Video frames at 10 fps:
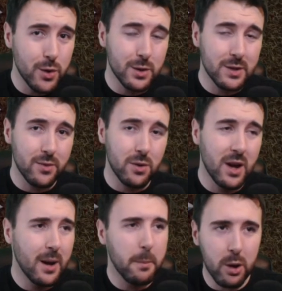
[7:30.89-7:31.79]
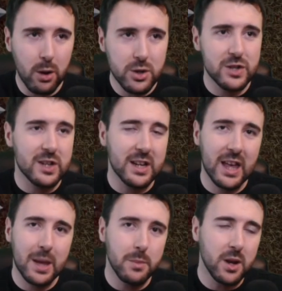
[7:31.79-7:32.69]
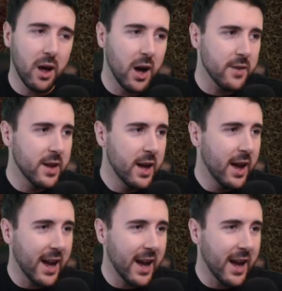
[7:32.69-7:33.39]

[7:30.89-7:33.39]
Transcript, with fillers: useful. Blodge is going to keep them alive.